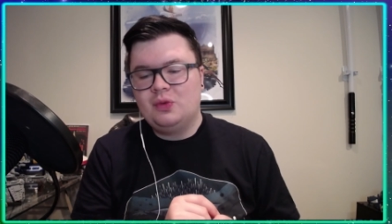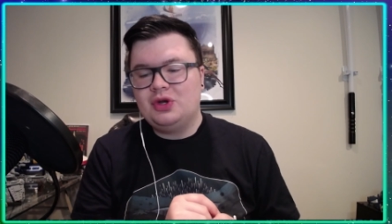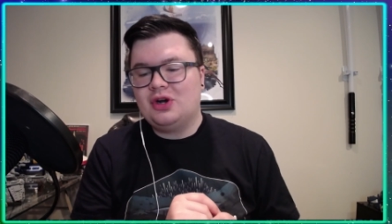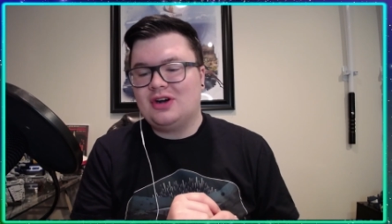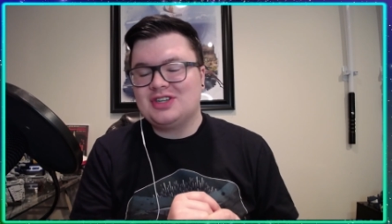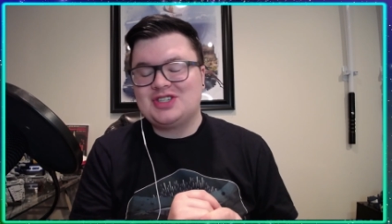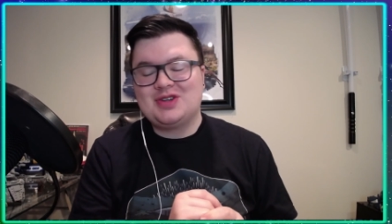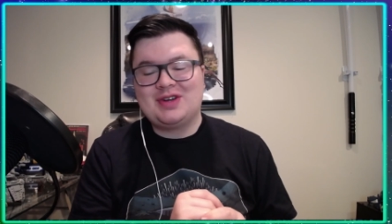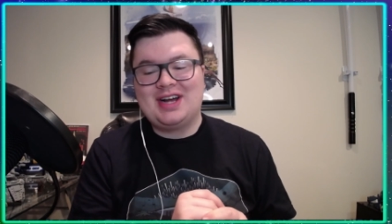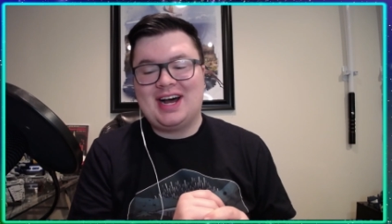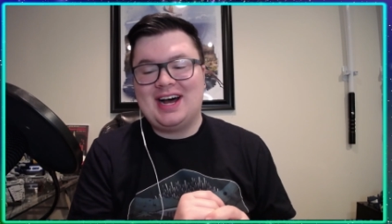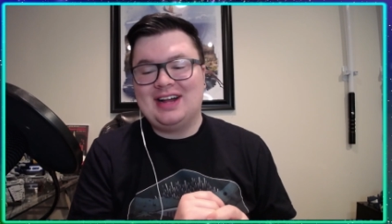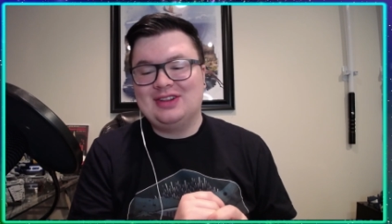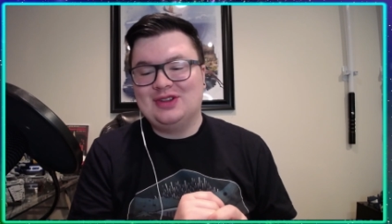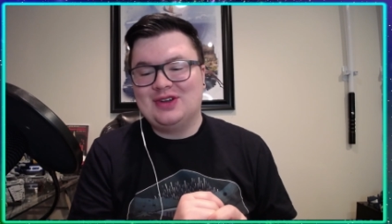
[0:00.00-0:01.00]
We also
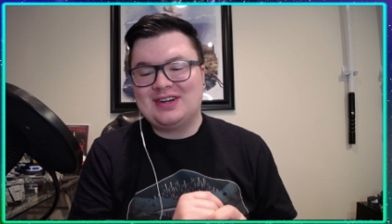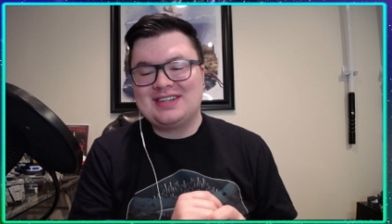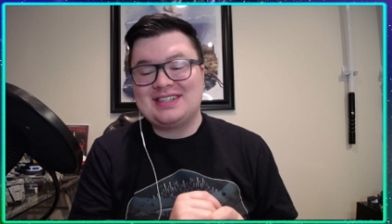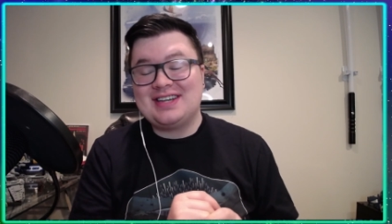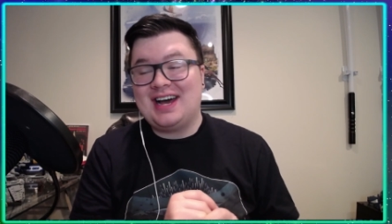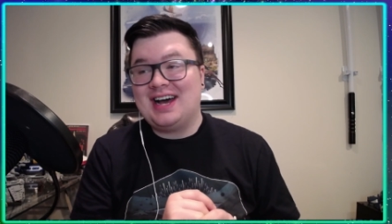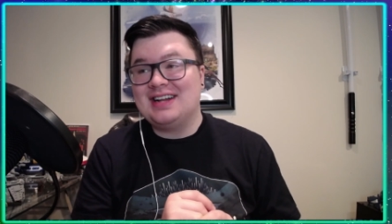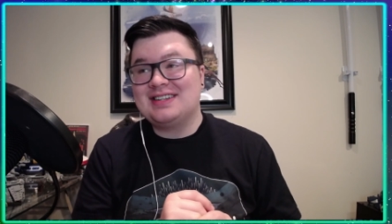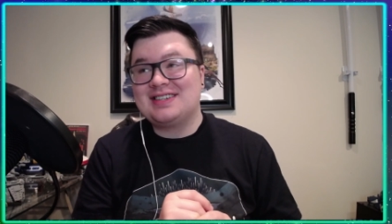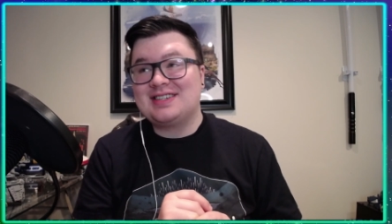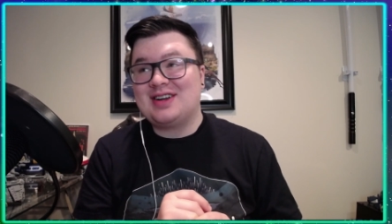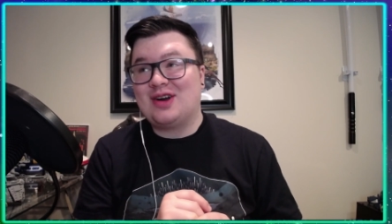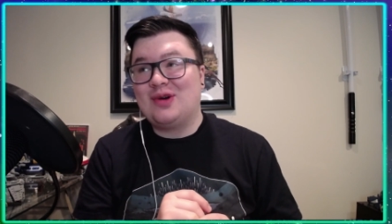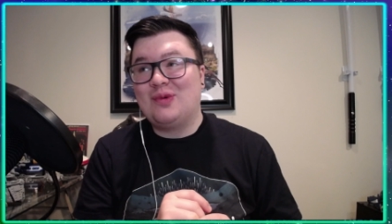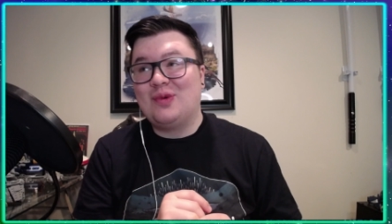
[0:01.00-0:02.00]
got looks at
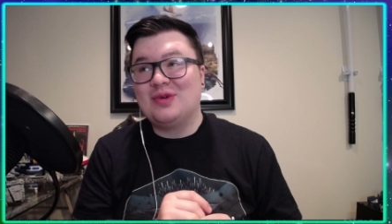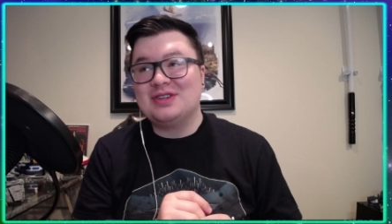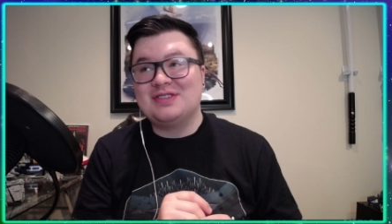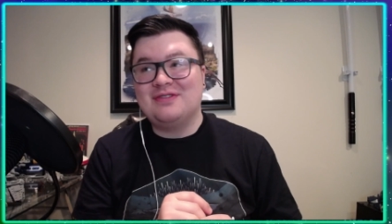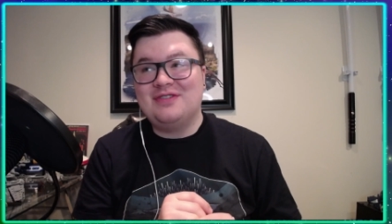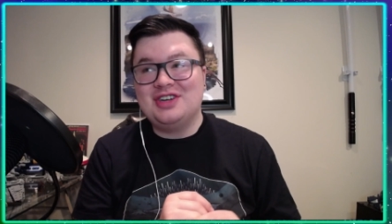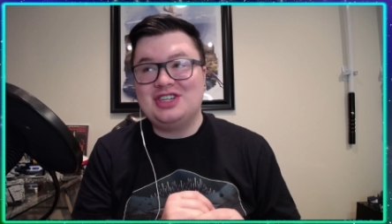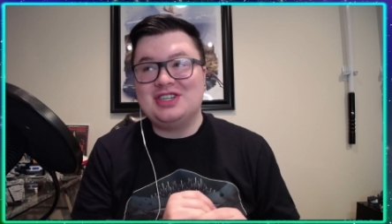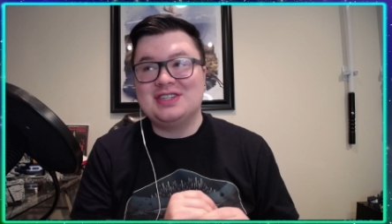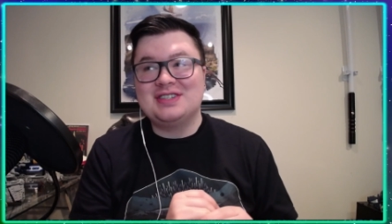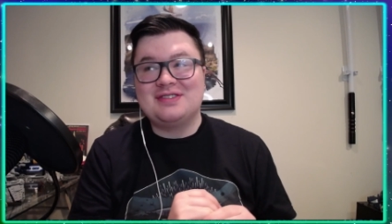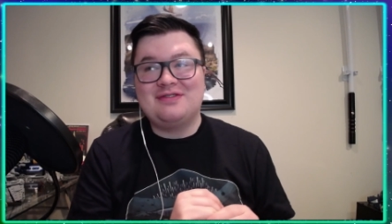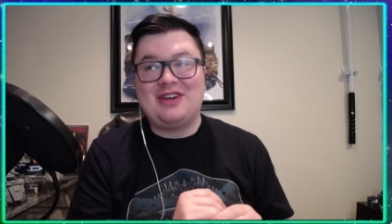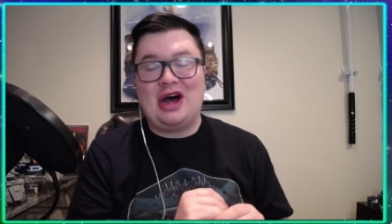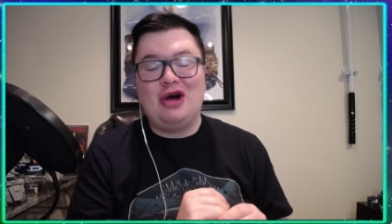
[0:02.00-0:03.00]
Star Wars
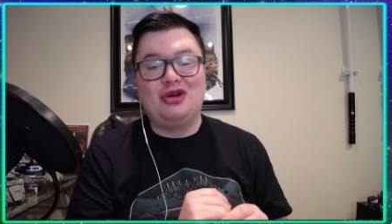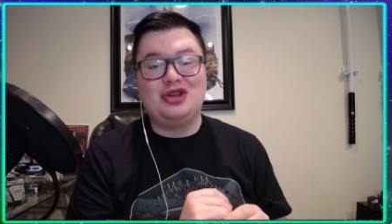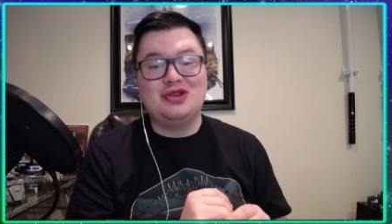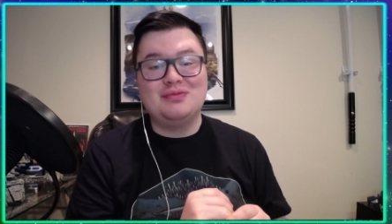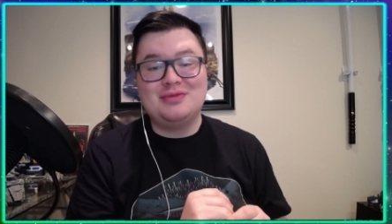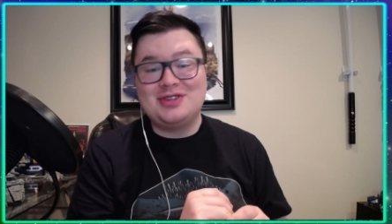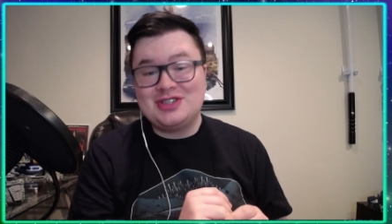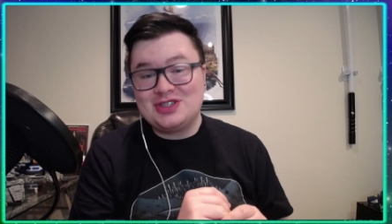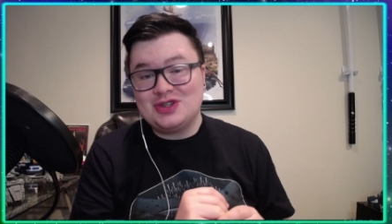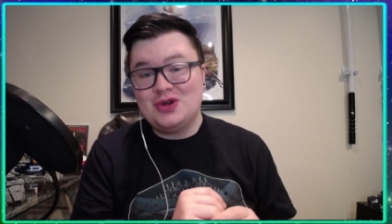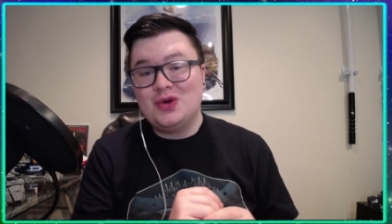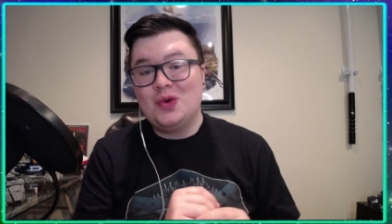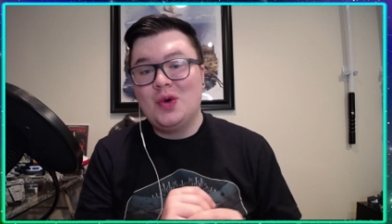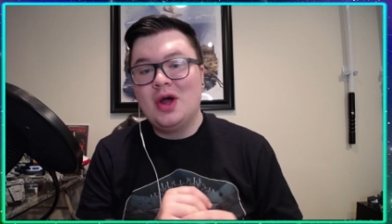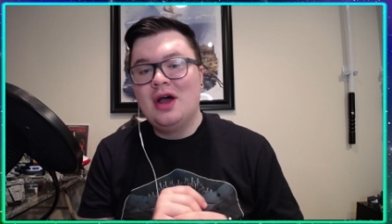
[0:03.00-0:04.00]
Visions Volume
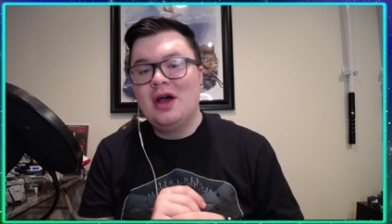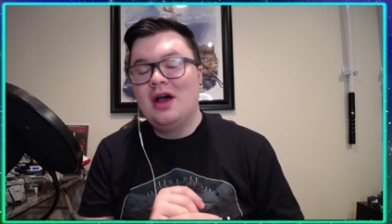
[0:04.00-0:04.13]
2.